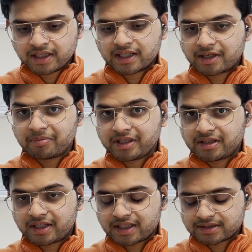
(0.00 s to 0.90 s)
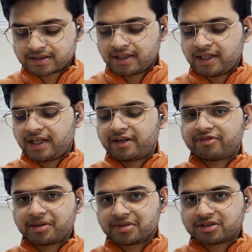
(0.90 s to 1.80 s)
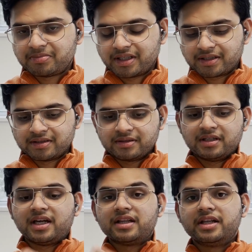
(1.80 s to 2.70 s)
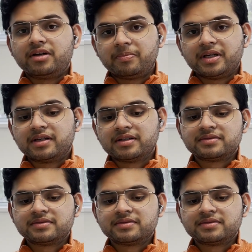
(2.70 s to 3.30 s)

complete the task, and 5 minutes break, and then repeat.